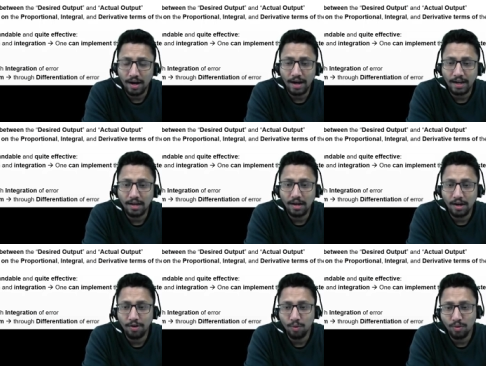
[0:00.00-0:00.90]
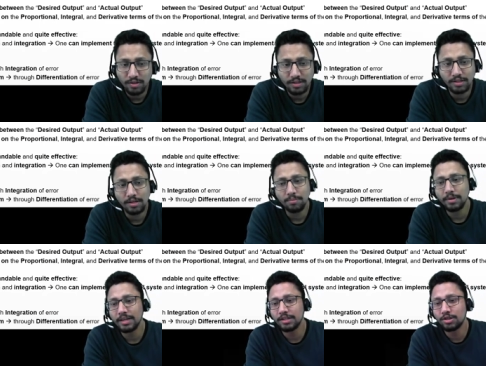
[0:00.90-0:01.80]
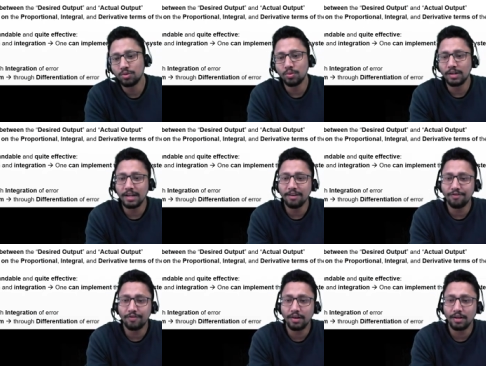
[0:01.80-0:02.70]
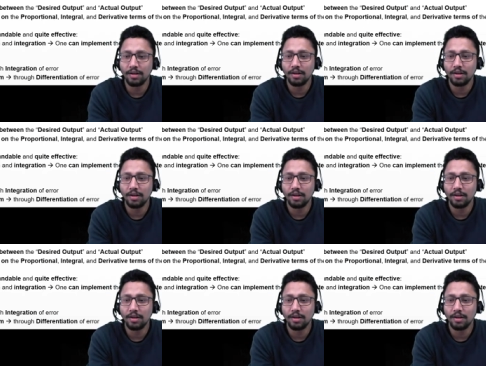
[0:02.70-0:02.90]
adding a control system is to lift